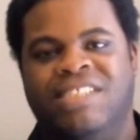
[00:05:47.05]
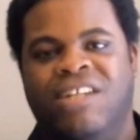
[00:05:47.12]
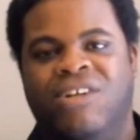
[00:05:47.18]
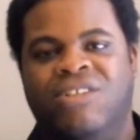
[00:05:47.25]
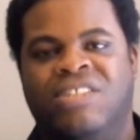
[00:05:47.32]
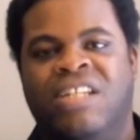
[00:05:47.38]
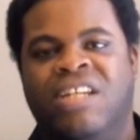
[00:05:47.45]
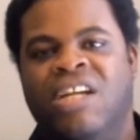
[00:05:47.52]

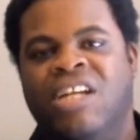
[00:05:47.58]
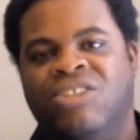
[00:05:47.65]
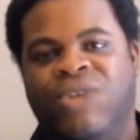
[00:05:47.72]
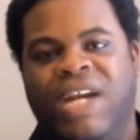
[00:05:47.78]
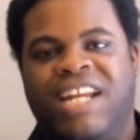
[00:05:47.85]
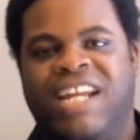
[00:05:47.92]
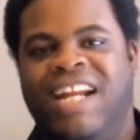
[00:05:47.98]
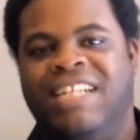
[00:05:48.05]
There's
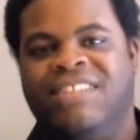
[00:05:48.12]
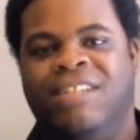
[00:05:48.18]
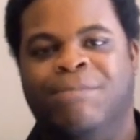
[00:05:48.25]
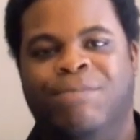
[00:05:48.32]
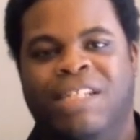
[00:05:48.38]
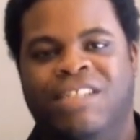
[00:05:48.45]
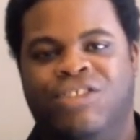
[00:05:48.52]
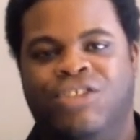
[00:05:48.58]
tracking items
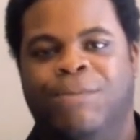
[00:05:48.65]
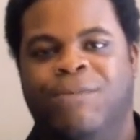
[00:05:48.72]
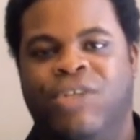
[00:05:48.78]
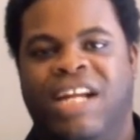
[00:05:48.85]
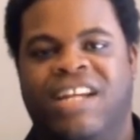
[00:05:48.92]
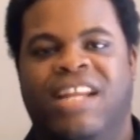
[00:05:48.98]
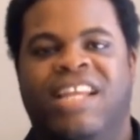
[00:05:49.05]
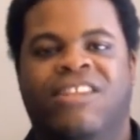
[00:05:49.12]
that should
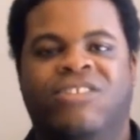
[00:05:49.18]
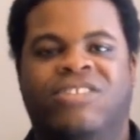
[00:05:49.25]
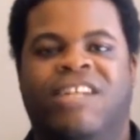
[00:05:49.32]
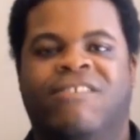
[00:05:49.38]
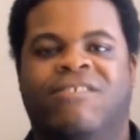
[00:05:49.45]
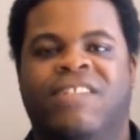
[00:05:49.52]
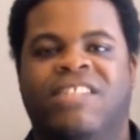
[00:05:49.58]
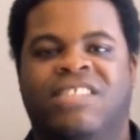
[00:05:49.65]
track it, and there's
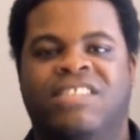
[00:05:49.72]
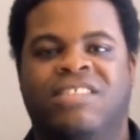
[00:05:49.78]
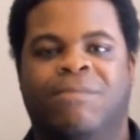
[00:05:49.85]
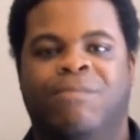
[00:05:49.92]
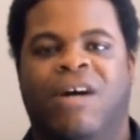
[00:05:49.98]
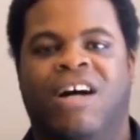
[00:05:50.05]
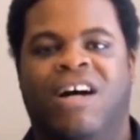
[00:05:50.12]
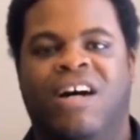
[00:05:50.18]
actually
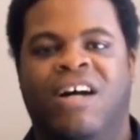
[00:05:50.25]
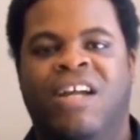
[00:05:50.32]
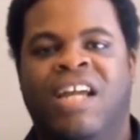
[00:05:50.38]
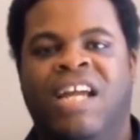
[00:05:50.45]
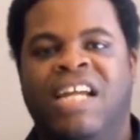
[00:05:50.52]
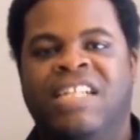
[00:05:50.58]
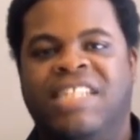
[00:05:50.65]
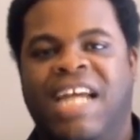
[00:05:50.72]
uh,
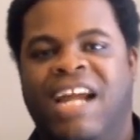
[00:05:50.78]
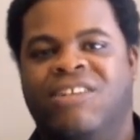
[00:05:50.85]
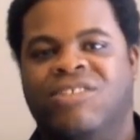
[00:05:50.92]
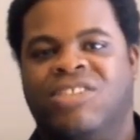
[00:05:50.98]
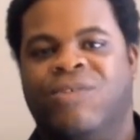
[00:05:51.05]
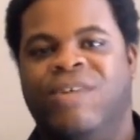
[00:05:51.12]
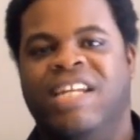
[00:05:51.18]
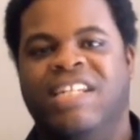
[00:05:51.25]
title
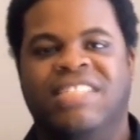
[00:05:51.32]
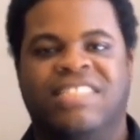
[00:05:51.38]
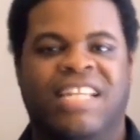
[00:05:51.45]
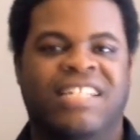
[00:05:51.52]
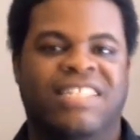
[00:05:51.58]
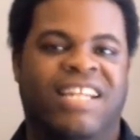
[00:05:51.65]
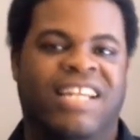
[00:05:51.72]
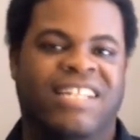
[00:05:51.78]
screens
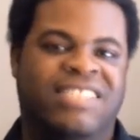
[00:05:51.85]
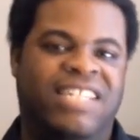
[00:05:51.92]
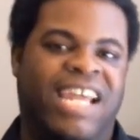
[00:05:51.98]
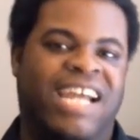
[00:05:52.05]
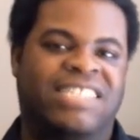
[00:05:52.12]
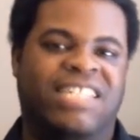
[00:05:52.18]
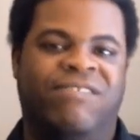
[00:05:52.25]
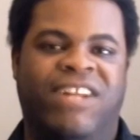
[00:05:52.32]
and, and
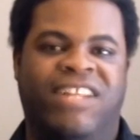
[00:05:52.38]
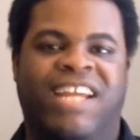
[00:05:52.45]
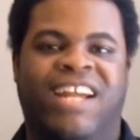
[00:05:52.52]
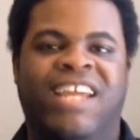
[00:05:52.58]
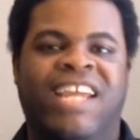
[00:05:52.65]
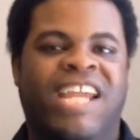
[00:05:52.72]
text and like that.